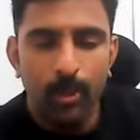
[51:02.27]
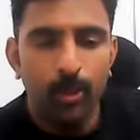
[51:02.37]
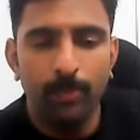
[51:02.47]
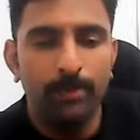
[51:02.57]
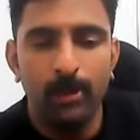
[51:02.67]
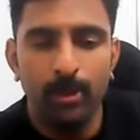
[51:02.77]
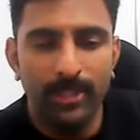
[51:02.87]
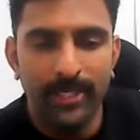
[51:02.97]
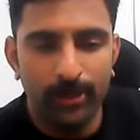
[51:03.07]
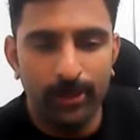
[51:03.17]
You people
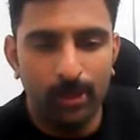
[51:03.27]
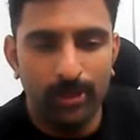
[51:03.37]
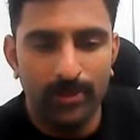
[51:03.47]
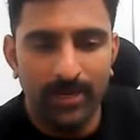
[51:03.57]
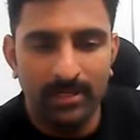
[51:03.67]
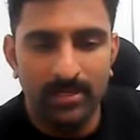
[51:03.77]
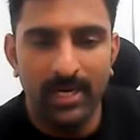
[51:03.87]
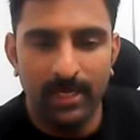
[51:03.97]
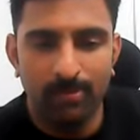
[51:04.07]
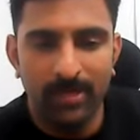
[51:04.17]
no need to close your
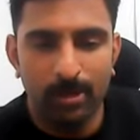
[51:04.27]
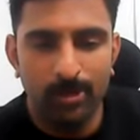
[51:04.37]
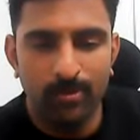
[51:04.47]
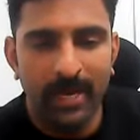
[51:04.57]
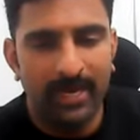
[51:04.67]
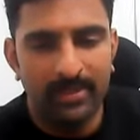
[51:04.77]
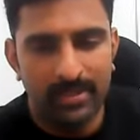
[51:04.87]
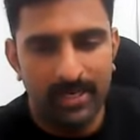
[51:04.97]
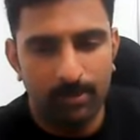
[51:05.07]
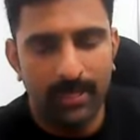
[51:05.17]
eyes. Let me close my eyes
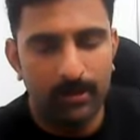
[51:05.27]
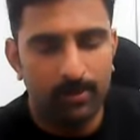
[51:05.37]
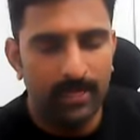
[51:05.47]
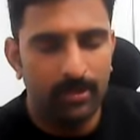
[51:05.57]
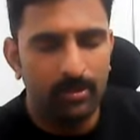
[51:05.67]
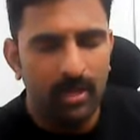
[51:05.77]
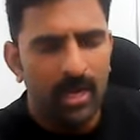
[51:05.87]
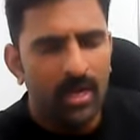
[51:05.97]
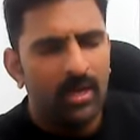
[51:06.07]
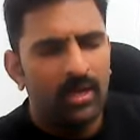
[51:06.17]
and let me explain you.
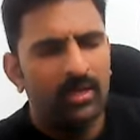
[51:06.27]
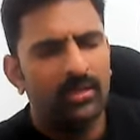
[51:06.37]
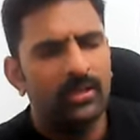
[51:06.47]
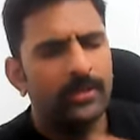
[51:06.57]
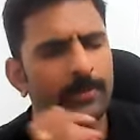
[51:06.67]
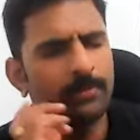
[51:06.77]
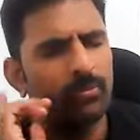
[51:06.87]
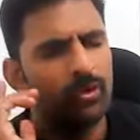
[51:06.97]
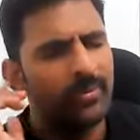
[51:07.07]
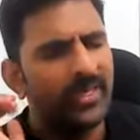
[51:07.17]
Uh,
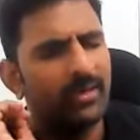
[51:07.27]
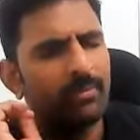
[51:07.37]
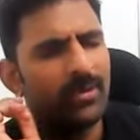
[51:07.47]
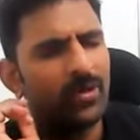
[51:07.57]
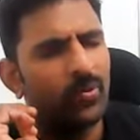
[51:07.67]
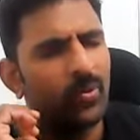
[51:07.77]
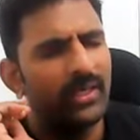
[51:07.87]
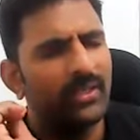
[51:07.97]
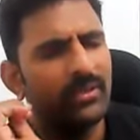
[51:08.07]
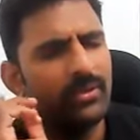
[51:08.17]
moment number
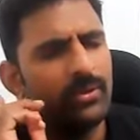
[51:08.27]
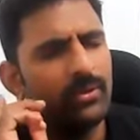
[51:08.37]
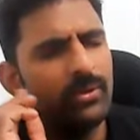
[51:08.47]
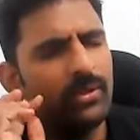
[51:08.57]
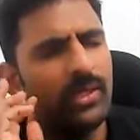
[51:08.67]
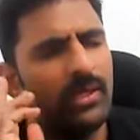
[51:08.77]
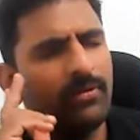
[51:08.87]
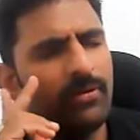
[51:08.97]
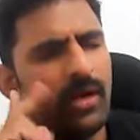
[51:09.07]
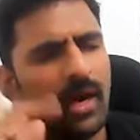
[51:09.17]
one, two,
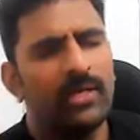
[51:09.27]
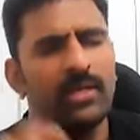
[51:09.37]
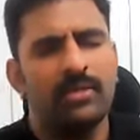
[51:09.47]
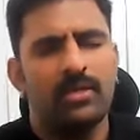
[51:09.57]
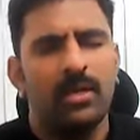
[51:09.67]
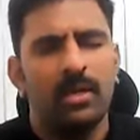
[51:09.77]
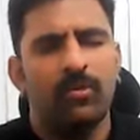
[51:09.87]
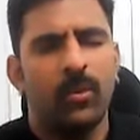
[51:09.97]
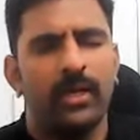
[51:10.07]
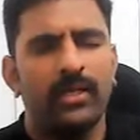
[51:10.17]
three, four. Ah, yes.
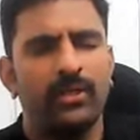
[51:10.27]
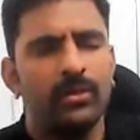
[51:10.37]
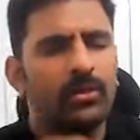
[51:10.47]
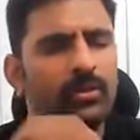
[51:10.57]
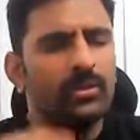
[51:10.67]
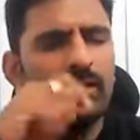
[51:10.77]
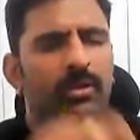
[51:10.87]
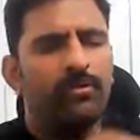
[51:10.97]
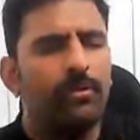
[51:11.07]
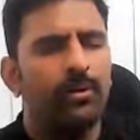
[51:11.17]
One, two,
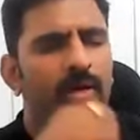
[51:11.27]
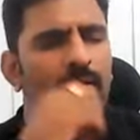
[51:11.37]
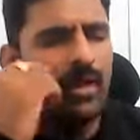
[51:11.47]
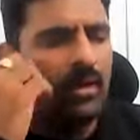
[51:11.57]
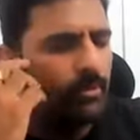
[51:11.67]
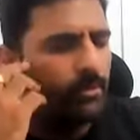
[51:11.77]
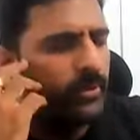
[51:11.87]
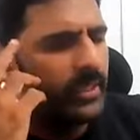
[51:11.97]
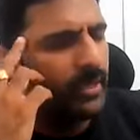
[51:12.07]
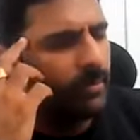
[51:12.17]
three, four.
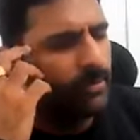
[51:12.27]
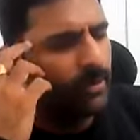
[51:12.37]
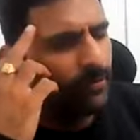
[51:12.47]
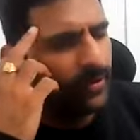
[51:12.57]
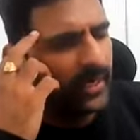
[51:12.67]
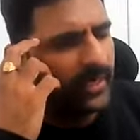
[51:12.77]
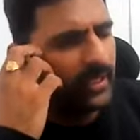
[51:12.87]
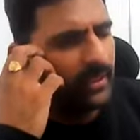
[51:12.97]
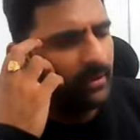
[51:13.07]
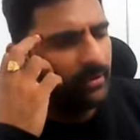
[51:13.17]
Moment number
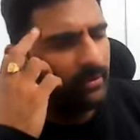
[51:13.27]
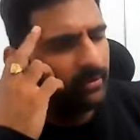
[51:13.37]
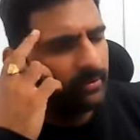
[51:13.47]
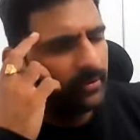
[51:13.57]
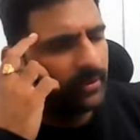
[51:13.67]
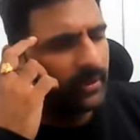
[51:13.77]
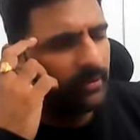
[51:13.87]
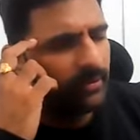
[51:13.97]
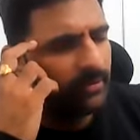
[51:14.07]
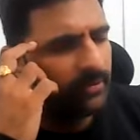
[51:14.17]
five. five.
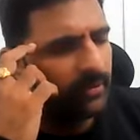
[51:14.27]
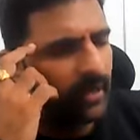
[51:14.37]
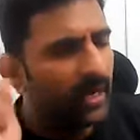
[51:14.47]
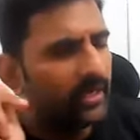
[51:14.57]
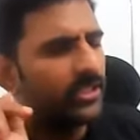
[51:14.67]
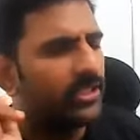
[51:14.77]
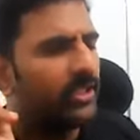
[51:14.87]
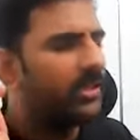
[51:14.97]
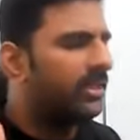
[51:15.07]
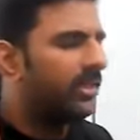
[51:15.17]
Ah,
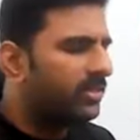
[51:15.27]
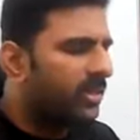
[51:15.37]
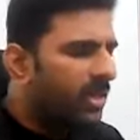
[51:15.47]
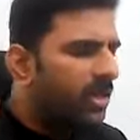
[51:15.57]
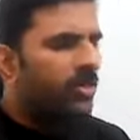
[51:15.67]
touching the knee.